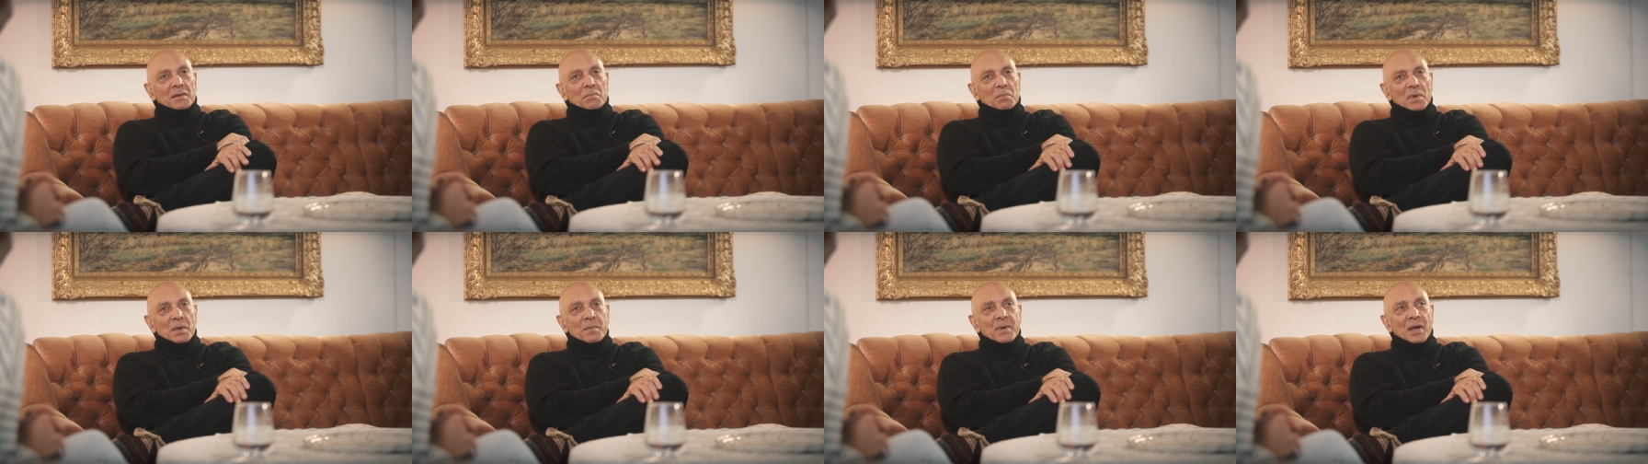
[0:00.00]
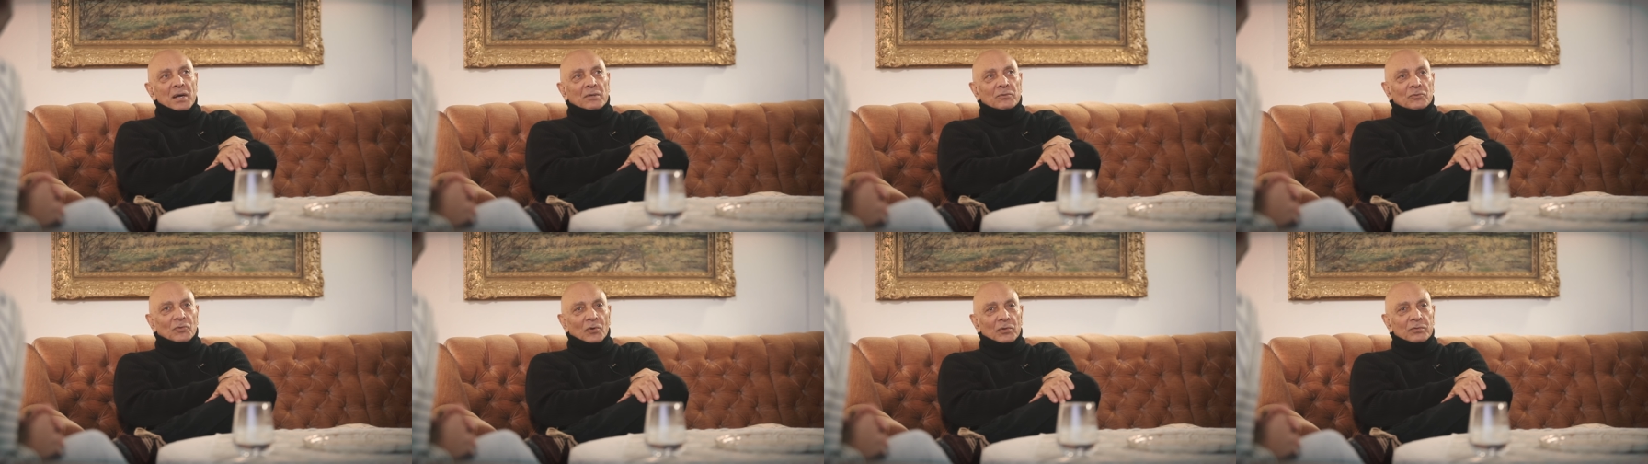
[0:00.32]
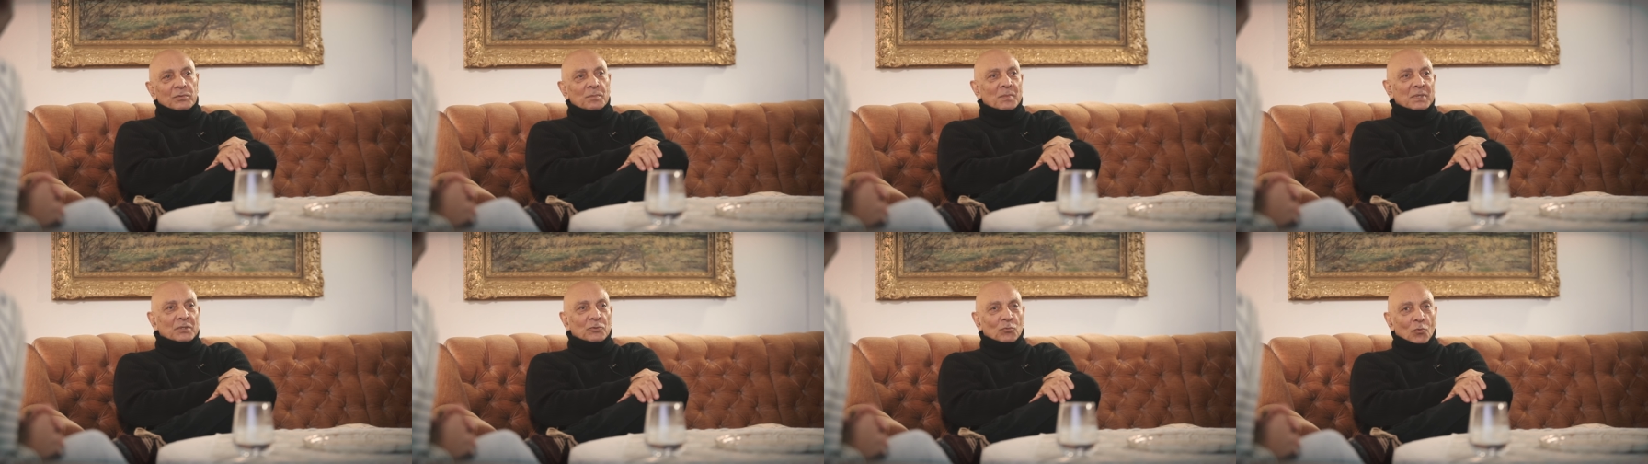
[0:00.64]
maybe I could
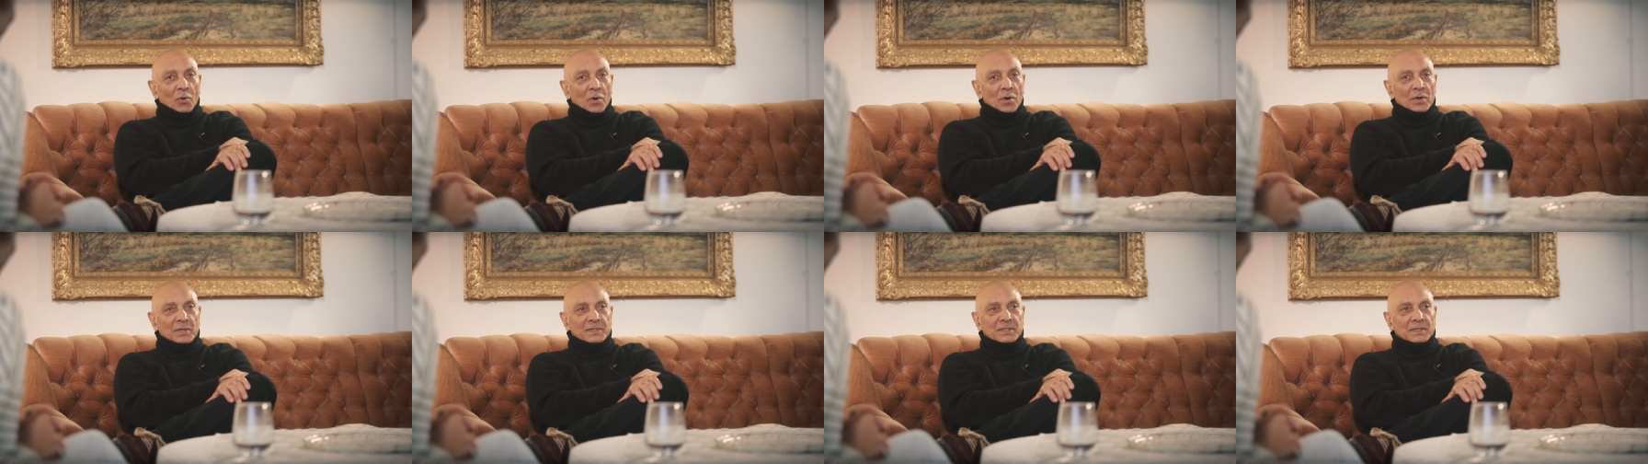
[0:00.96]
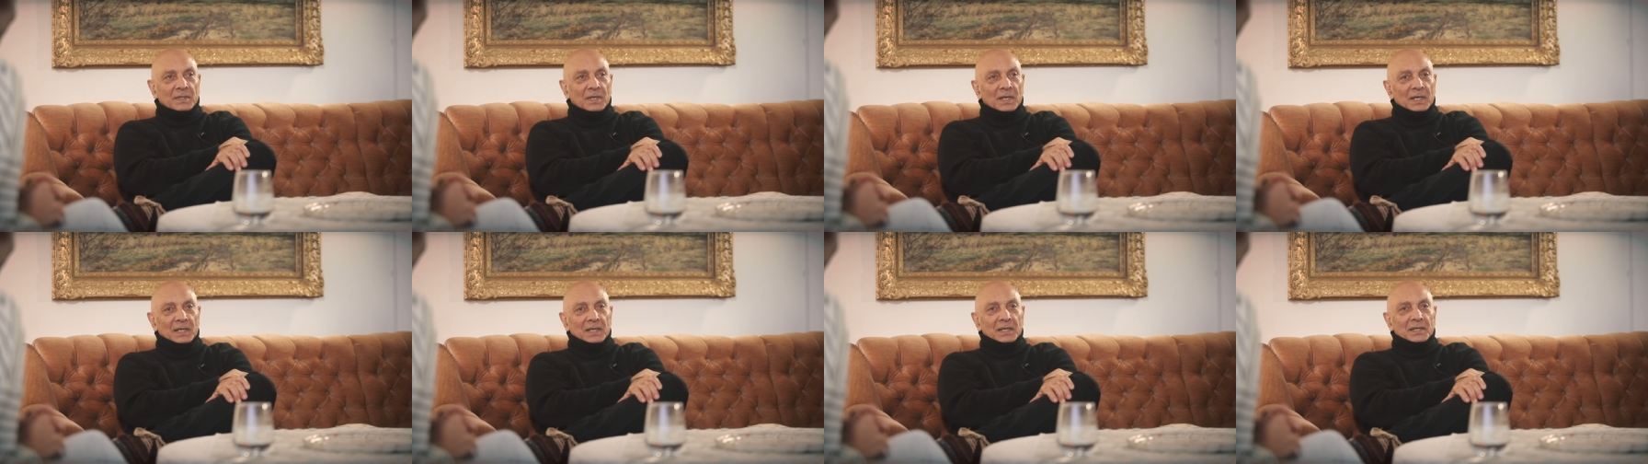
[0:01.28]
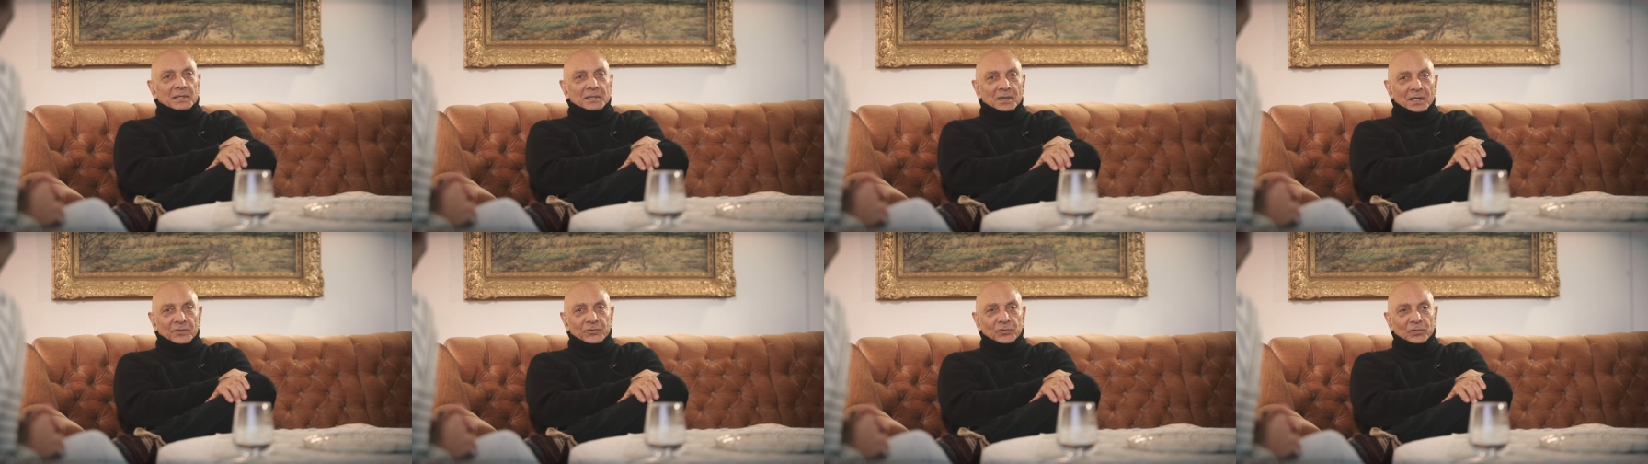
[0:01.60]
talk to my dogs,
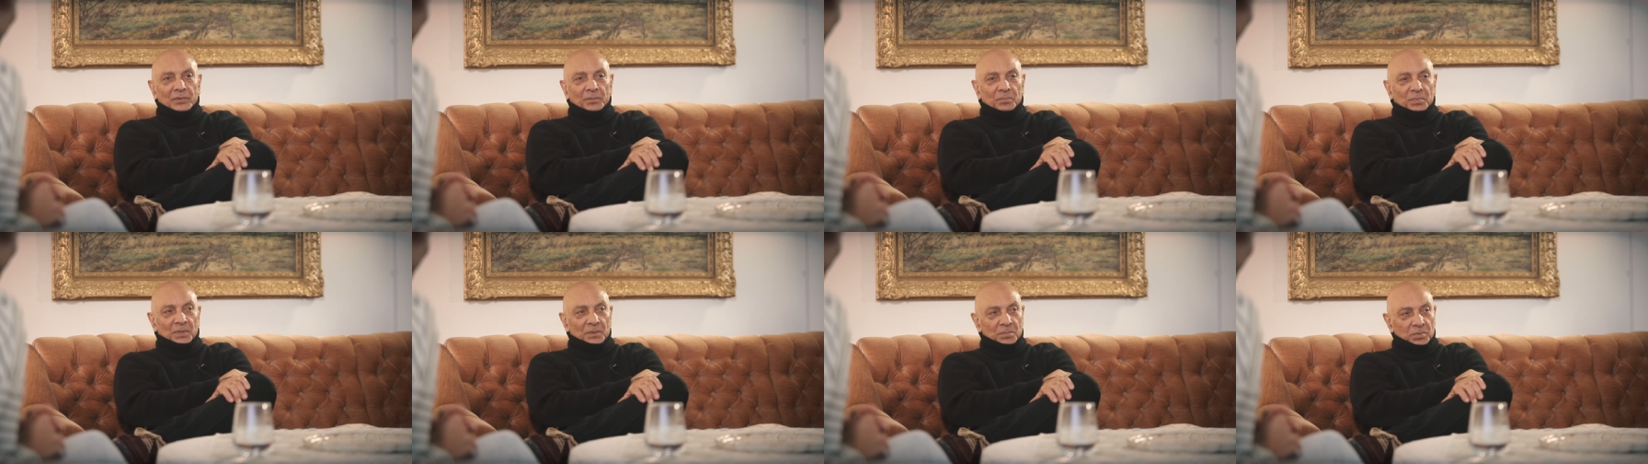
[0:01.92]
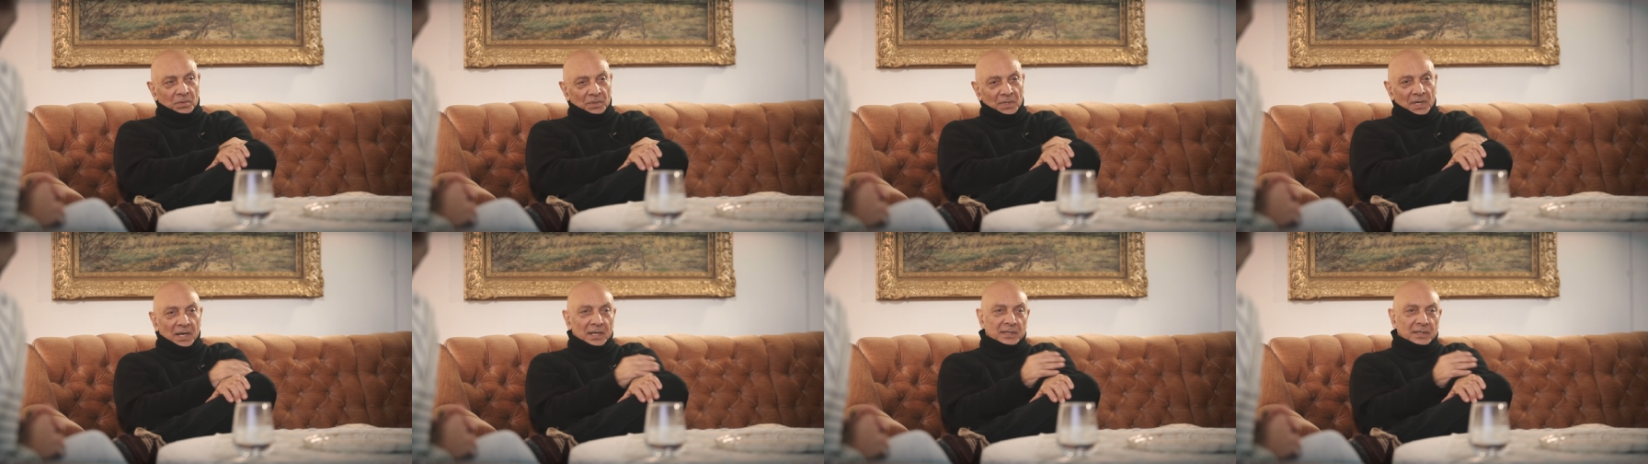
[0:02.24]
not to the people.